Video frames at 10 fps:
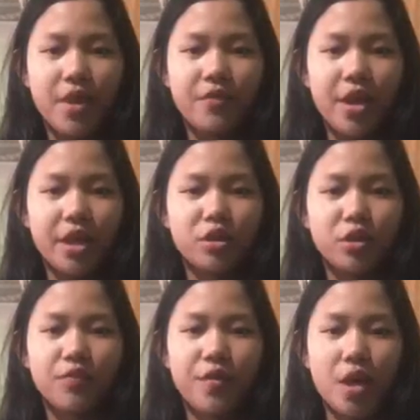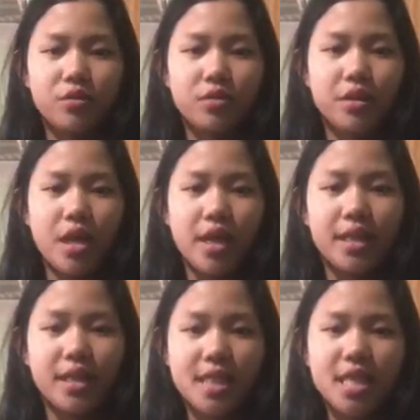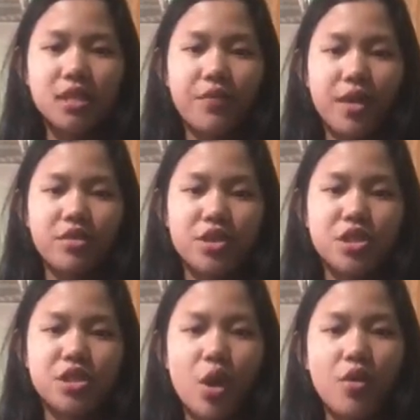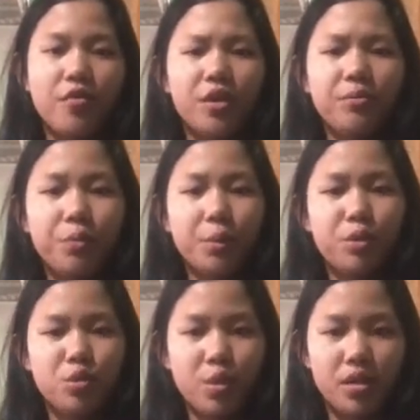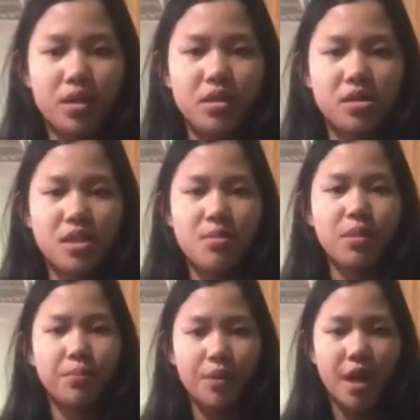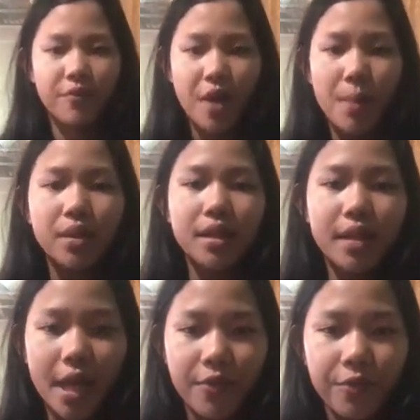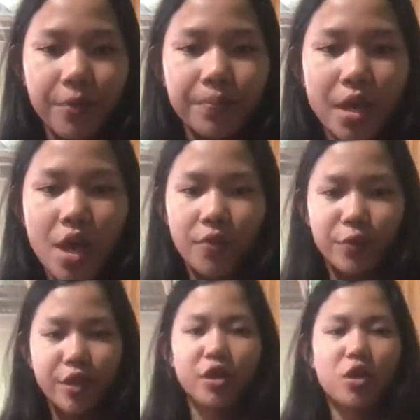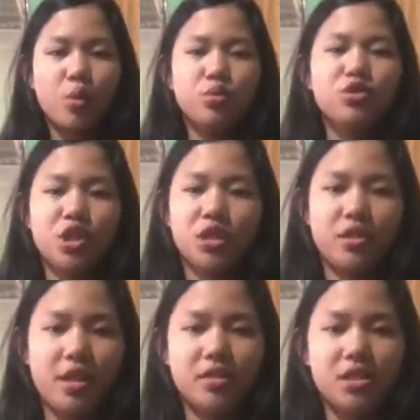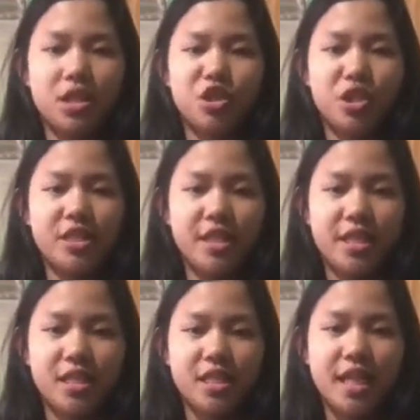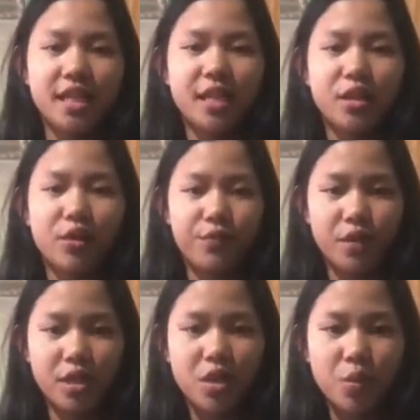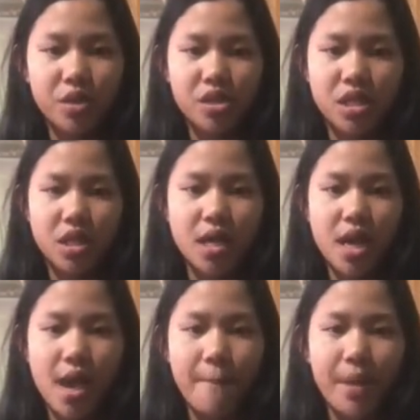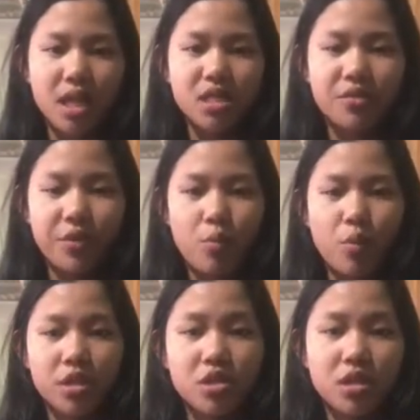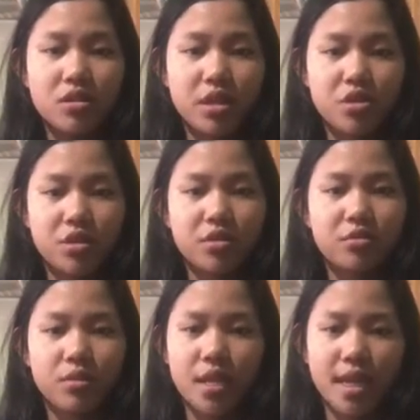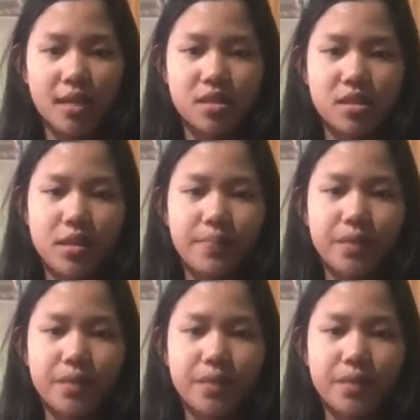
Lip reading: Farrington found that these offenders often perpetuated the same deprived family life for their own children, suggesting a cycle of delinquency passed from one generation to the next.